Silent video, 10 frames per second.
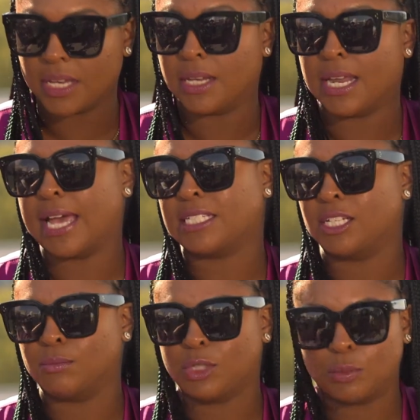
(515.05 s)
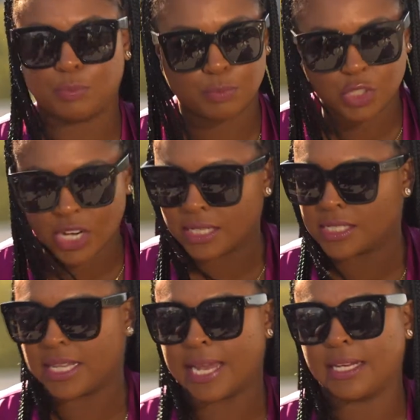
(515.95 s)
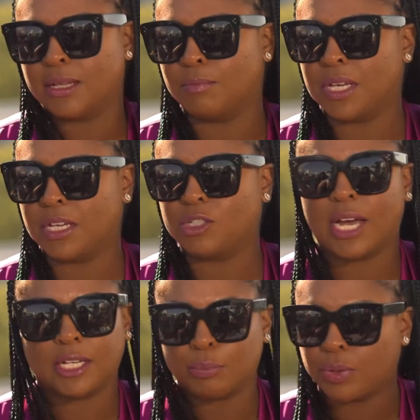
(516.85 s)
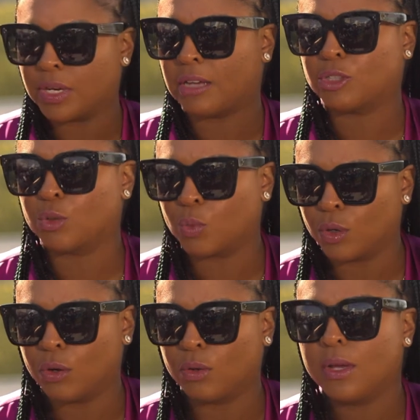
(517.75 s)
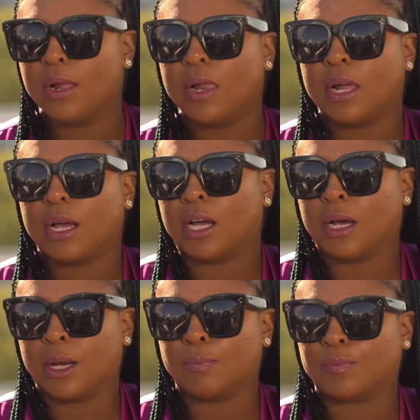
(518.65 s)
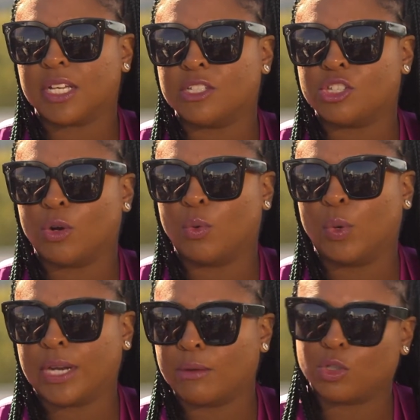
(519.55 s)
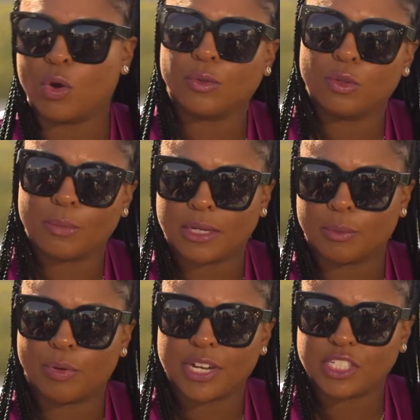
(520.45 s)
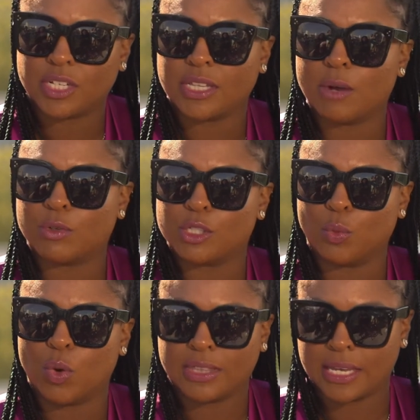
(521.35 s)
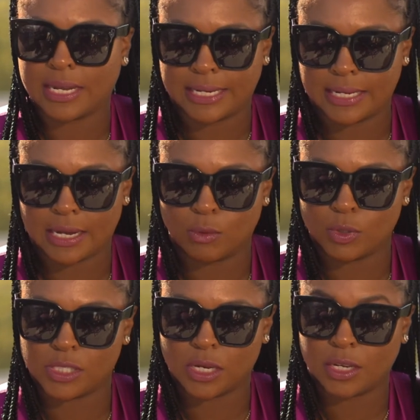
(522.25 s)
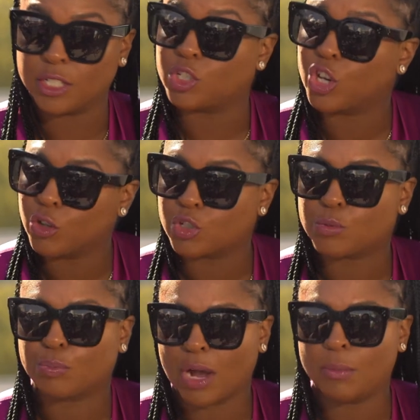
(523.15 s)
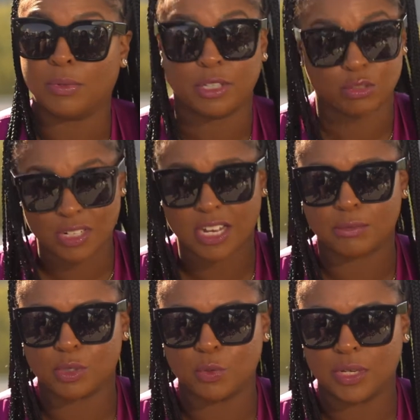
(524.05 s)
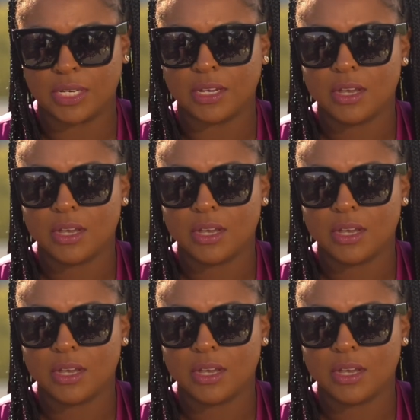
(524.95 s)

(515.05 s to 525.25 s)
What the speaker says: and ask him to shine his light in me so I can put it out to the world. And so when I was going through my depression, that was the one thing I did. I was in church probably 3 times a week.